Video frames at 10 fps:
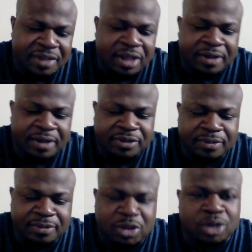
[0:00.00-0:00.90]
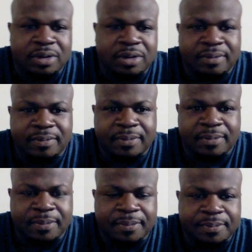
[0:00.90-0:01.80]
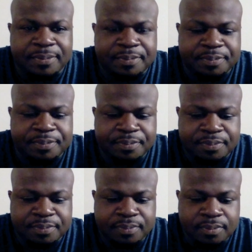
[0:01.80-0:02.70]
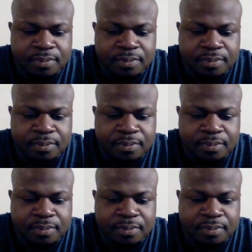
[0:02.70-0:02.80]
So she gets chased outside by